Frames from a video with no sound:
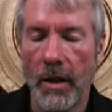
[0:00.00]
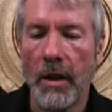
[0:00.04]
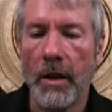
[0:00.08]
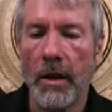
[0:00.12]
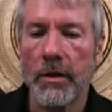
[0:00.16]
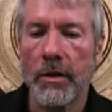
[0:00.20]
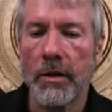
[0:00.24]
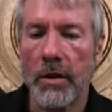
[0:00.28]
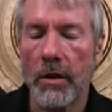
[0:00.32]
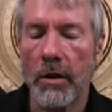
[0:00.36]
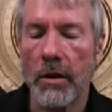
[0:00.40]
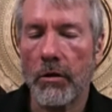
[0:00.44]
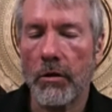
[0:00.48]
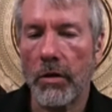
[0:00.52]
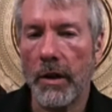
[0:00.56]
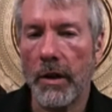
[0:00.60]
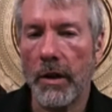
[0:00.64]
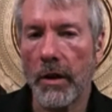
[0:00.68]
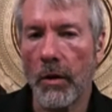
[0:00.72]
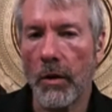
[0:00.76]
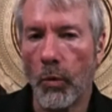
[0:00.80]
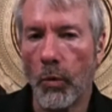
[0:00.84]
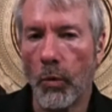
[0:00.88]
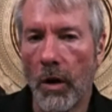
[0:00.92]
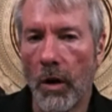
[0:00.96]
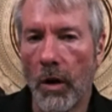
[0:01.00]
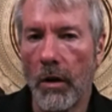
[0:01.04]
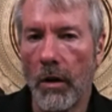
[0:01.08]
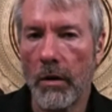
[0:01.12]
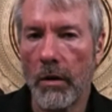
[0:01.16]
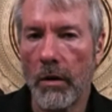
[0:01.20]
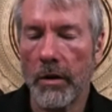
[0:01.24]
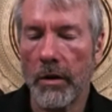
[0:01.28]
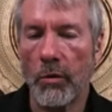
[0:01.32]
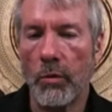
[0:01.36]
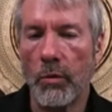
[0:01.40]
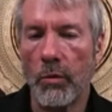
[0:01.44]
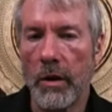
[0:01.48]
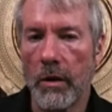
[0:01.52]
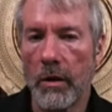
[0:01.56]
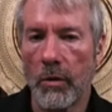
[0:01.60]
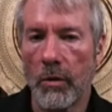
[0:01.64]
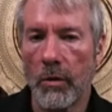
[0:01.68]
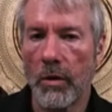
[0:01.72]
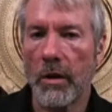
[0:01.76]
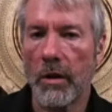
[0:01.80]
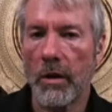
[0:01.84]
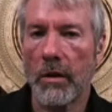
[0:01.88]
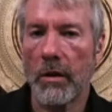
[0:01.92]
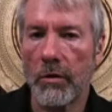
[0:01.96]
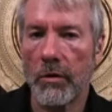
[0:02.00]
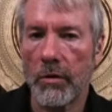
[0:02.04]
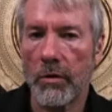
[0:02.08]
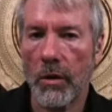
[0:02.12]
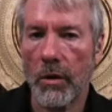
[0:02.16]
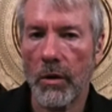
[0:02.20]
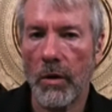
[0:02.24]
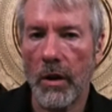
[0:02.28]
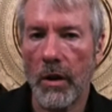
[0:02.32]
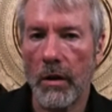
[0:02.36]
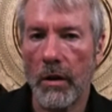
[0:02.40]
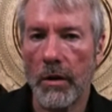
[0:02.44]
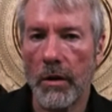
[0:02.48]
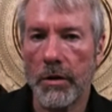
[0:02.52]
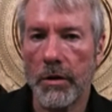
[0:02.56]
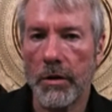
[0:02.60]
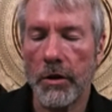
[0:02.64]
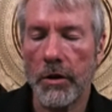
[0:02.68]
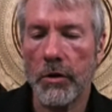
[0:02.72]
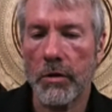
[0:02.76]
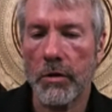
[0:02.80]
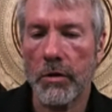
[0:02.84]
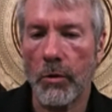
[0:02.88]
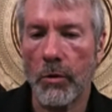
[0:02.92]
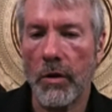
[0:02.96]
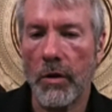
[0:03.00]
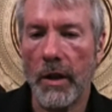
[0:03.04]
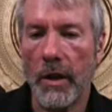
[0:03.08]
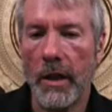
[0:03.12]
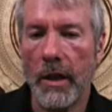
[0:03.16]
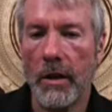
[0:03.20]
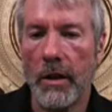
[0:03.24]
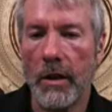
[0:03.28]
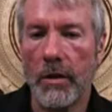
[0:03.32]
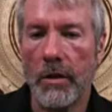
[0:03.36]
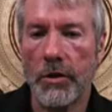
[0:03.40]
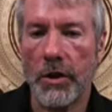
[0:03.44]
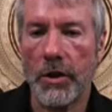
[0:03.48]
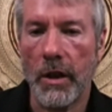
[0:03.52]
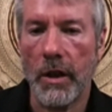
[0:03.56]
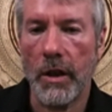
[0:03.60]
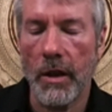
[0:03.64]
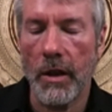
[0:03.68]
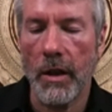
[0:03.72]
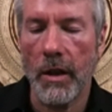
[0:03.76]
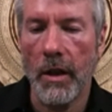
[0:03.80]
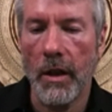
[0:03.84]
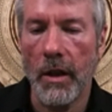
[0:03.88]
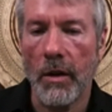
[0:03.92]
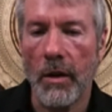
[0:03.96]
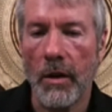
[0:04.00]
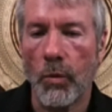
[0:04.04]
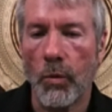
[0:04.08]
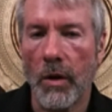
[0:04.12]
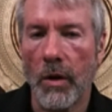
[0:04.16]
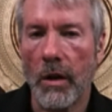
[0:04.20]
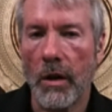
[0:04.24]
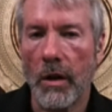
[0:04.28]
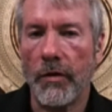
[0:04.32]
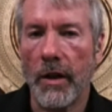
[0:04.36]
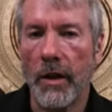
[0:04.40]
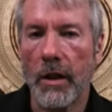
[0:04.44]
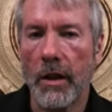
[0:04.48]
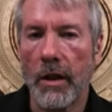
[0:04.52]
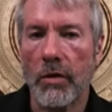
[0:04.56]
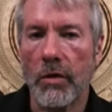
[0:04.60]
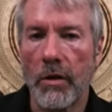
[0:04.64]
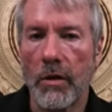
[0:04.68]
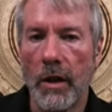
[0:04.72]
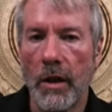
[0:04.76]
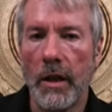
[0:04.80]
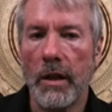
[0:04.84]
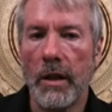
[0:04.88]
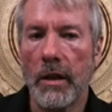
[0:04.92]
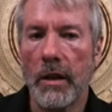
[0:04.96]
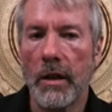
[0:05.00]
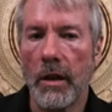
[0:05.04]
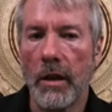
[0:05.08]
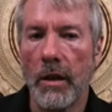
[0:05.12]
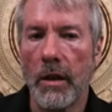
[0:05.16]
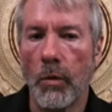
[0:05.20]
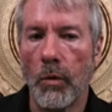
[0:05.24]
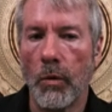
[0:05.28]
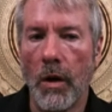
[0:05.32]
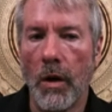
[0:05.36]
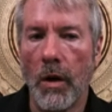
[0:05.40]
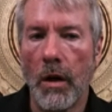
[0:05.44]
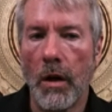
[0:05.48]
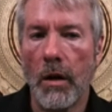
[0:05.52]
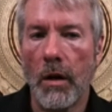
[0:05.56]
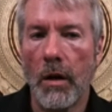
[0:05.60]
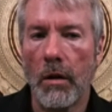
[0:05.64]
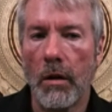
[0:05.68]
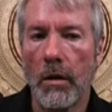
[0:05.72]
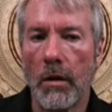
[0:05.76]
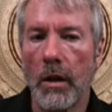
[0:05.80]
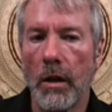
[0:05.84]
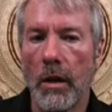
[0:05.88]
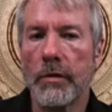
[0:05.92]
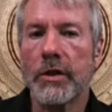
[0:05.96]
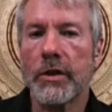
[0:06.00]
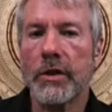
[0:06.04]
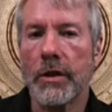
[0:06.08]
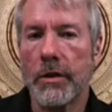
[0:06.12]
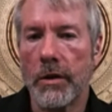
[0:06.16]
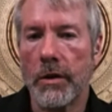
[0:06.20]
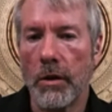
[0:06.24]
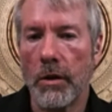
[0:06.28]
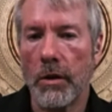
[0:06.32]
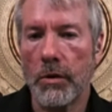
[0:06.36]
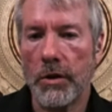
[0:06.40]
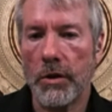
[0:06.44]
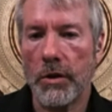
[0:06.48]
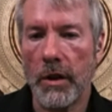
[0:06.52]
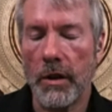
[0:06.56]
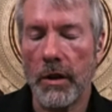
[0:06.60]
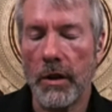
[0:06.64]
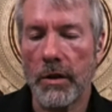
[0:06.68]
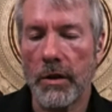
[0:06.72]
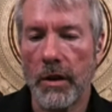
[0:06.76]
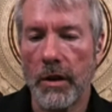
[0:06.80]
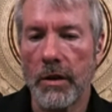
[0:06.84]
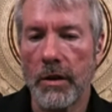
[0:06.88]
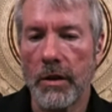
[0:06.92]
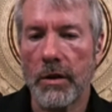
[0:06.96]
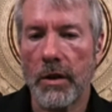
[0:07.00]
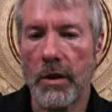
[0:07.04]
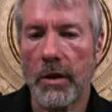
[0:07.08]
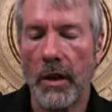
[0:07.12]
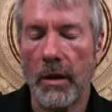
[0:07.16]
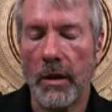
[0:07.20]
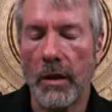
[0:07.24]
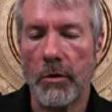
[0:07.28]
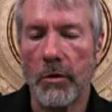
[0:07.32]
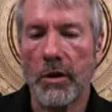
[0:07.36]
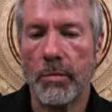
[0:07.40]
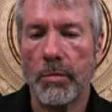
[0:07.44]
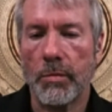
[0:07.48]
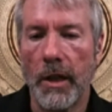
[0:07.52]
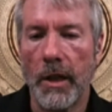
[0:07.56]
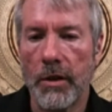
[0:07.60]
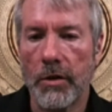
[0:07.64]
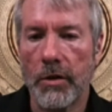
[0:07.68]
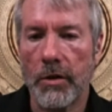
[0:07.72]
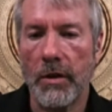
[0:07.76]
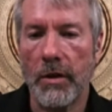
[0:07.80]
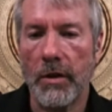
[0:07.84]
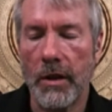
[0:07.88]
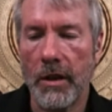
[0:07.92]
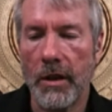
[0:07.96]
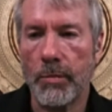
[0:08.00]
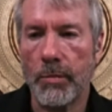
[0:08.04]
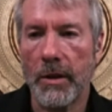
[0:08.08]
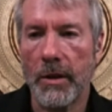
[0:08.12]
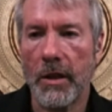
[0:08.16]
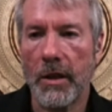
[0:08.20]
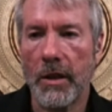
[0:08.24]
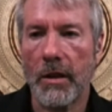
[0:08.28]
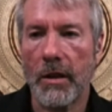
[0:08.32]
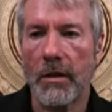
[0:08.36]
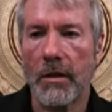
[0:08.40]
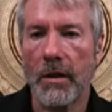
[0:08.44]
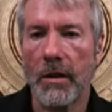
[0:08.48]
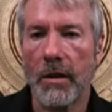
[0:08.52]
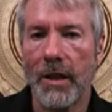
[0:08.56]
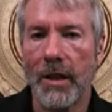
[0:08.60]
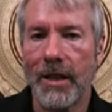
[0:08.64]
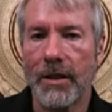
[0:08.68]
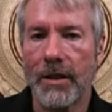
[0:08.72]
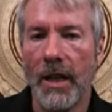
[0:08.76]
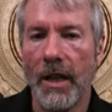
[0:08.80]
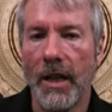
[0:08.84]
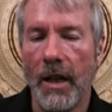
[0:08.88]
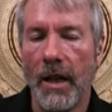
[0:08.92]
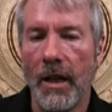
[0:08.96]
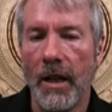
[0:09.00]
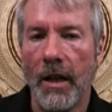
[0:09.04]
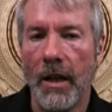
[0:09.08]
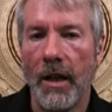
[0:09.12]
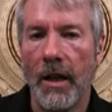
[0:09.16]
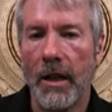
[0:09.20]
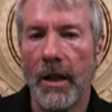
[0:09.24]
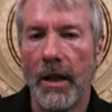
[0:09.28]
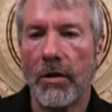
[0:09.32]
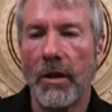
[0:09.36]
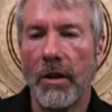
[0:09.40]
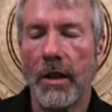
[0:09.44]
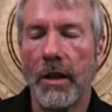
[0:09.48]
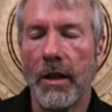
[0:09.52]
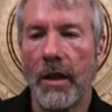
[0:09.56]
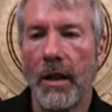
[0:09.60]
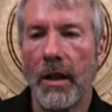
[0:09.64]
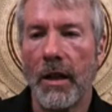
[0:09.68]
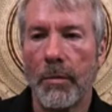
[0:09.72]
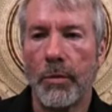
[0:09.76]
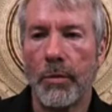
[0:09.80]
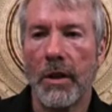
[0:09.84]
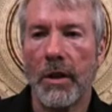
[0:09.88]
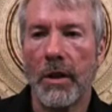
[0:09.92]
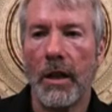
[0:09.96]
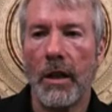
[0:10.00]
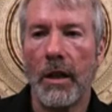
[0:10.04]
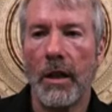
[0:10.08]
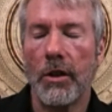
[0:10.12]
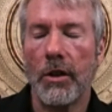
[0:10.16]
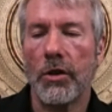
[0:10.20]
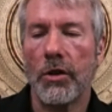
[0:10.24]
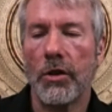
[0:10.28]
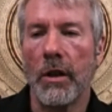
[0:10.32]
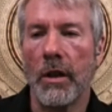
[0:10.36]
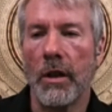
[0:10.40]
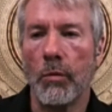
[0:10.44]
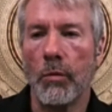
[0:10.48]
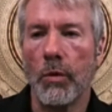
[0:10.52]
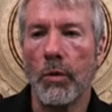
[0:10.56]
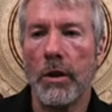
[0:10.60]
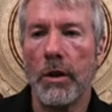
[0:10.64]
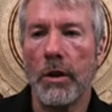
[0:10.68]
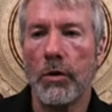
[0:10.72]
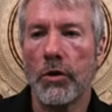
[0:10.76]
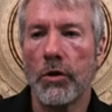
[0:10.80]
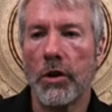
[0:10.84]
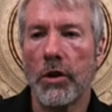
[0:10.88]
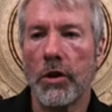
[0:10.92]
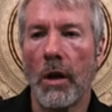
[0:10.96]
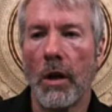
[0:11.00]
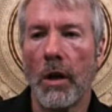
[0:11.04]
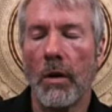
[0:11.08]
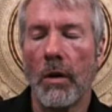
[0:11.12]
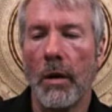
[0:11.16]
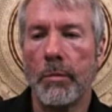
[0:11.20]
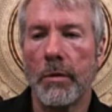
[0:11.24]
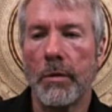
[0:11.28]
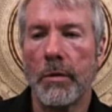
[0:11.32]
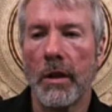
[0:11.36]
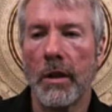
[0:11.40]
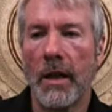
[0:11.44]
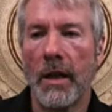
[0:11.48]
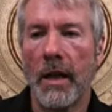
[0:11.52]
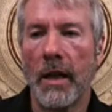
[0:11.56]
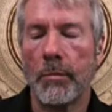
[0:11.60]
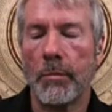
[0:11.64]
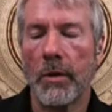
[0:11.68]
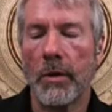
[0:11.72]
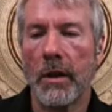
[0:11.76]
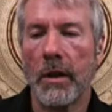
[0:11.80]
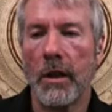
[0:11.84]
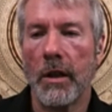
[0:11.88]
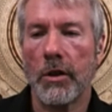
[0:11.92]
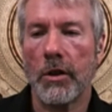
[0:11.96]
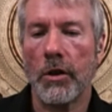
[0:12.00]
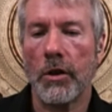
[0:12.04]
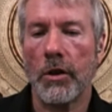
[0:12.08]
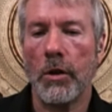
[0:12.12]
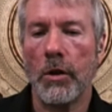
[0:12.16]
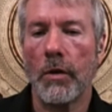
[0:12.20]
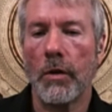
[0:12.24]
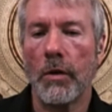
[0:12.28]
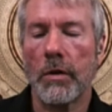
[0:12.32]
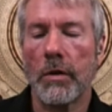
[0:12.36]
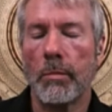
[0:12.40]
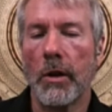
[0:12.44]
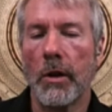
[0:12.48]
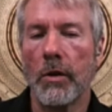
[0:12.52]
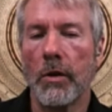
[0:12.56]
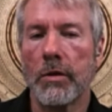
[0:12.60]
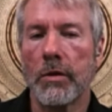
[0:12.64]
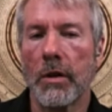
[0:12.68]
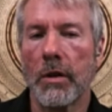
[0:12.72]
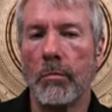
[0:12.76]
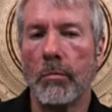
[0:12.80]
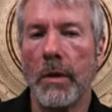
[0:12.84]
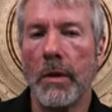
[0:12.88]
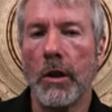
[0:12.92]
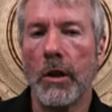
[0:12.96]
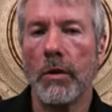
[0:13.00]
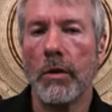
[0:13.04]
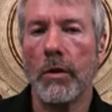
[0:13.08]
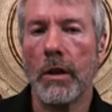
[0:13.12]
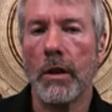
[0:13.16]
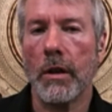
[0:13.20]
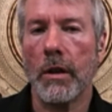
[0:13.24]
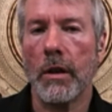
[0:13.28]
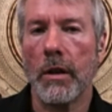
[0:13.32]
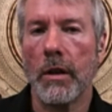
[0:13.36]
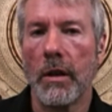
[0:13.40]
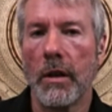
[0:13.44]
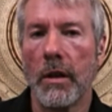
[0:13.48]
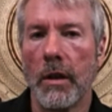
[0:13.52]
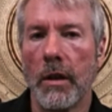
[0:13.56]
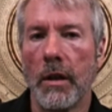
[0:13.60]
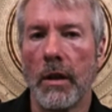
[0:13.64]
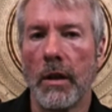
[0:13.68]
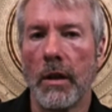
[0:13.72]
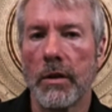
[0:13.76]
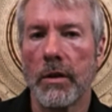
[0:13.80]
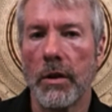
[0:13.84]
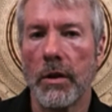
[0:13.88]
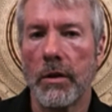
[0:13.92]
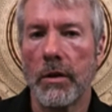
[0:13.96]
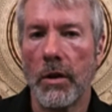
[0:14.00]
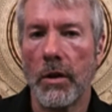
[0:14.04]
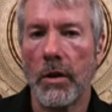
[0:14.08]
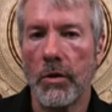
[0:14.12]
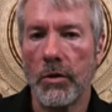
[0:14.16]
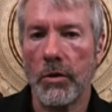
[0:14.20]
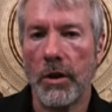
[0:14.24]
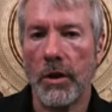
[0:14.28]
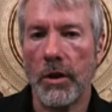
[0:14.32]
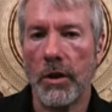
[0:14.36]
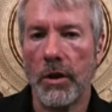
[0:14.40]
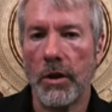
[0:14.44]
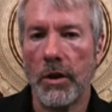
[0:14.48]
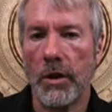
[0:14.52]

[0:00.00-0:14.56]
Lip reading: So creating a wall in the real world requires you use more energy. What if I create a wall of Satoshis in cyberspace? Or in this particular case, I create an application, and when you show up to the application, you have to post 1 million Satoshis.